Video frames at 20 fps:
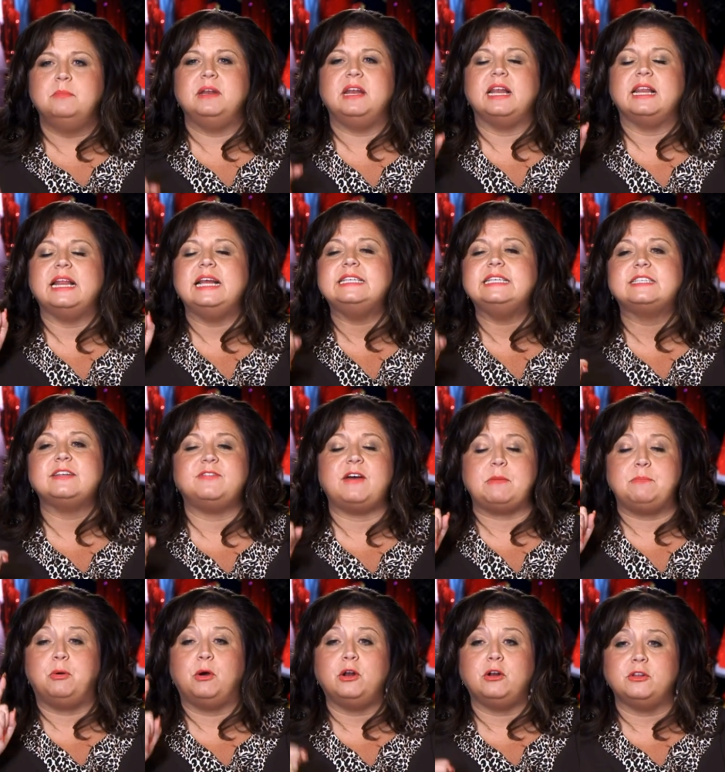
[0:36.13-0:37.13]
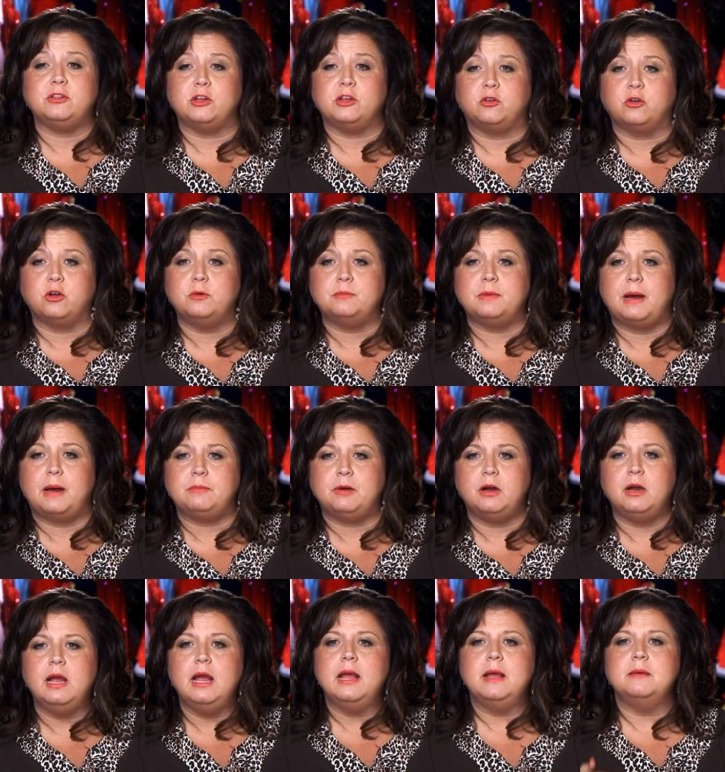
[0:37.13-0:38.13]
But at least if I put her in the group
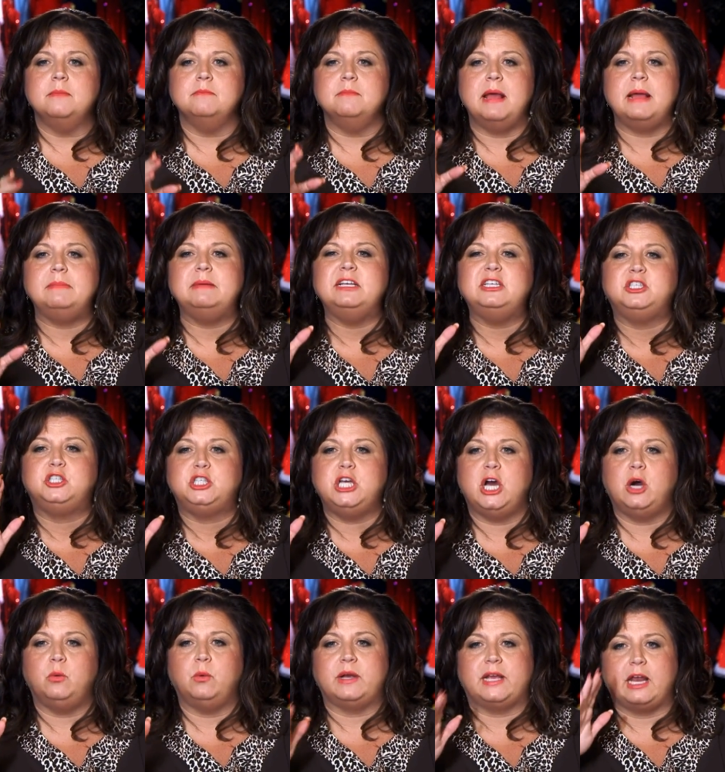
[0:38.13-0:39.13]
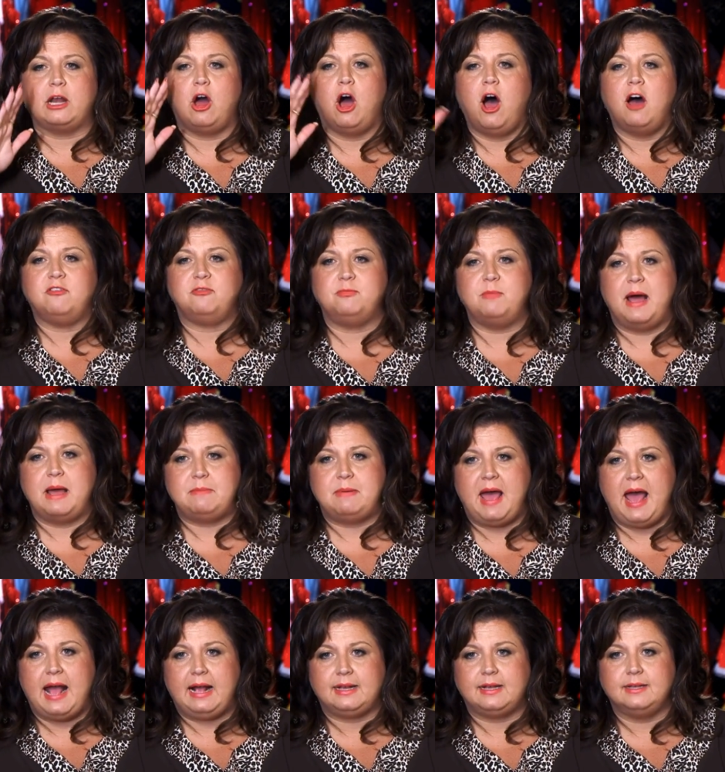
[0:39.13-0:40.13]
number, Maybe Joe will get off my
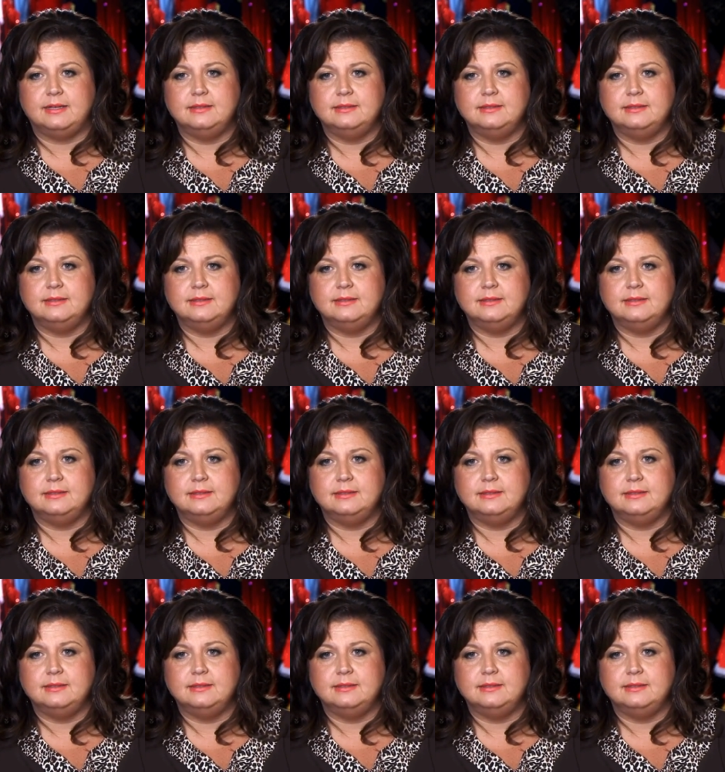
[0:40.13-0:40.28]
back.